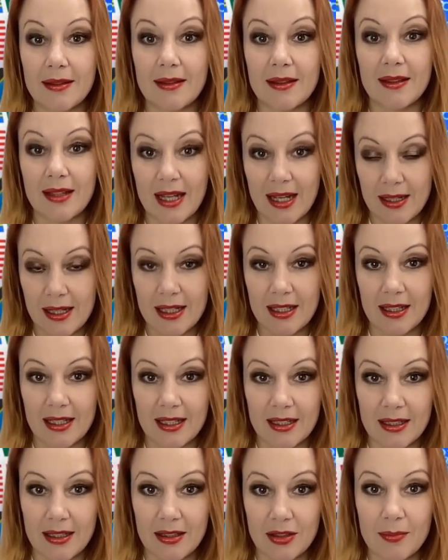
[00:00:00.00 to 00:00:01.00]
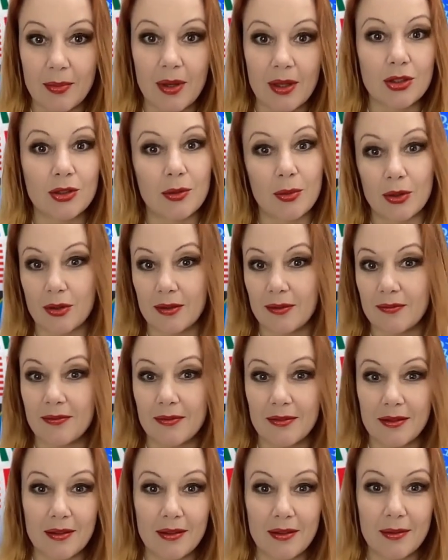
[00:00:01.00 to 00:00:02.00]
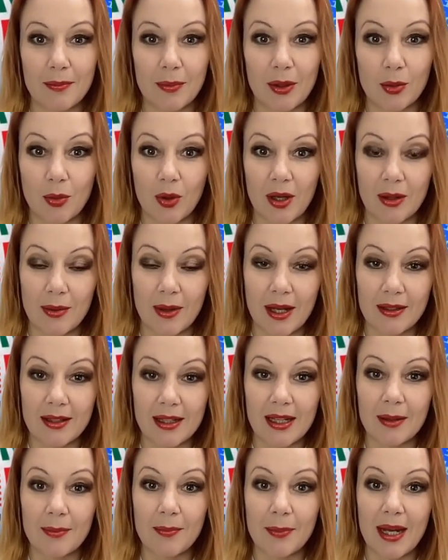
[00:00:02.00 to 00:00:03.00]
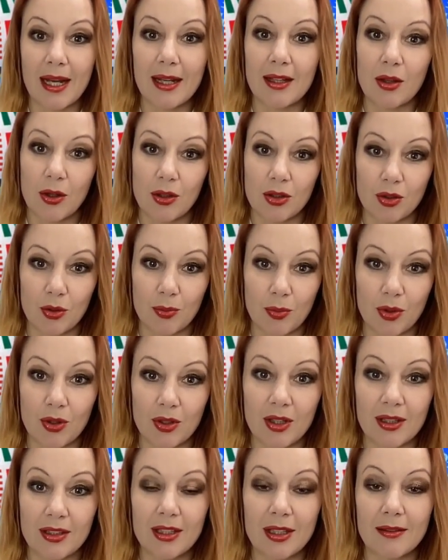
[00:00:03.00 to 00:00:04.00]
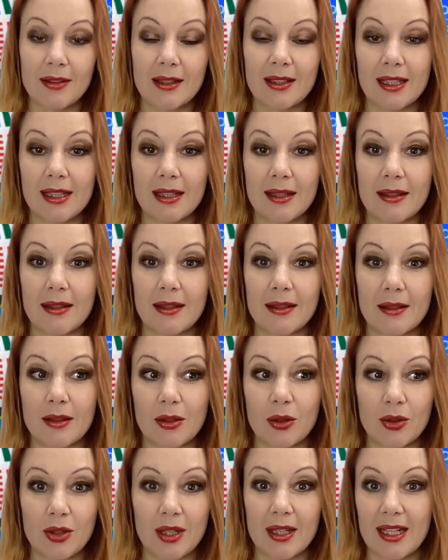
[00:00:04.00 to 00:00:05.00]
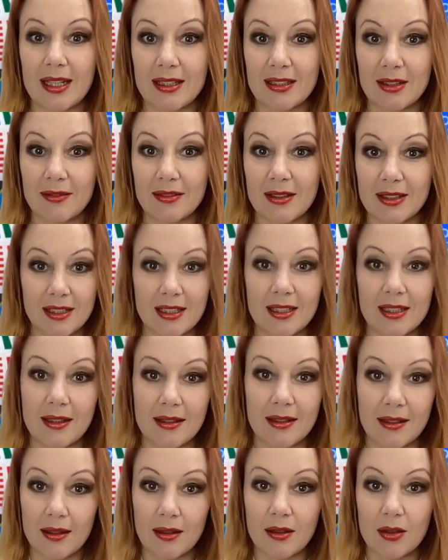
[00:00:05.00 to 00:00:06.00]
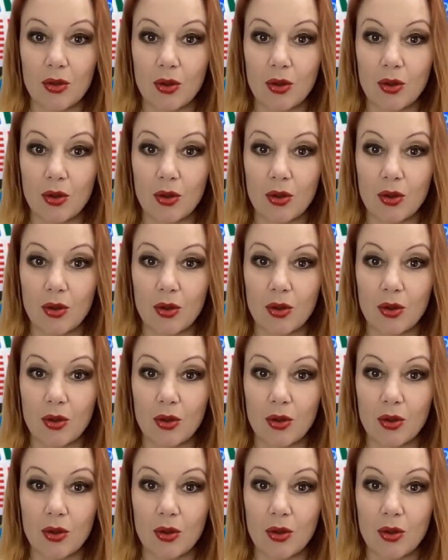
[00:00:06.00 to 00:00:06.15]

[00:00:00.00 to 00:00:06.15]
Technically, it's possible. But what about the impact on your productivity, your connectivity, your